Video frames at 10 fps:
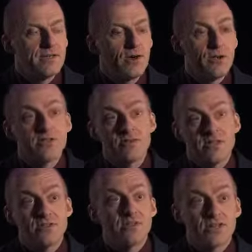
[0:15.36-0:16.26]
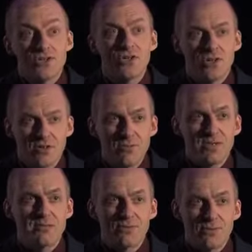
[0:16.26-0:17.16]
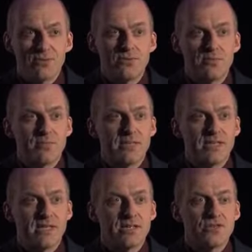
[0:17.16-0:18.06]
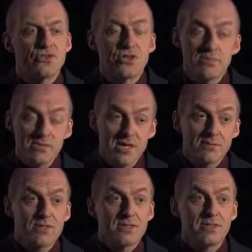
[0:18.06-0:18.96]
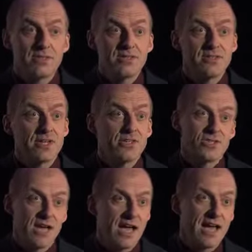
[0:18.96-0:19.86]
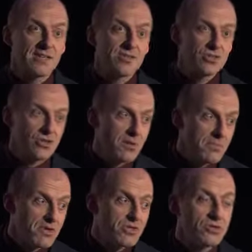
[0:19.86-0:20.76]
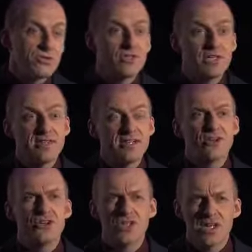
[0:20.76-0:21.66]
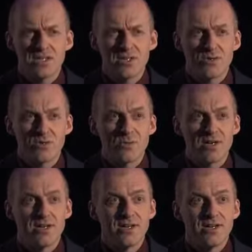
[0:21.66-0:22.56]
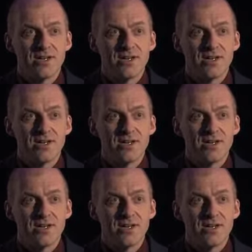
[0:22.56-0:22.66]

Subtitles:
Also, the intonation could have been improved from the beginning. Sometimes also the intonation had some issues in the crescendos where,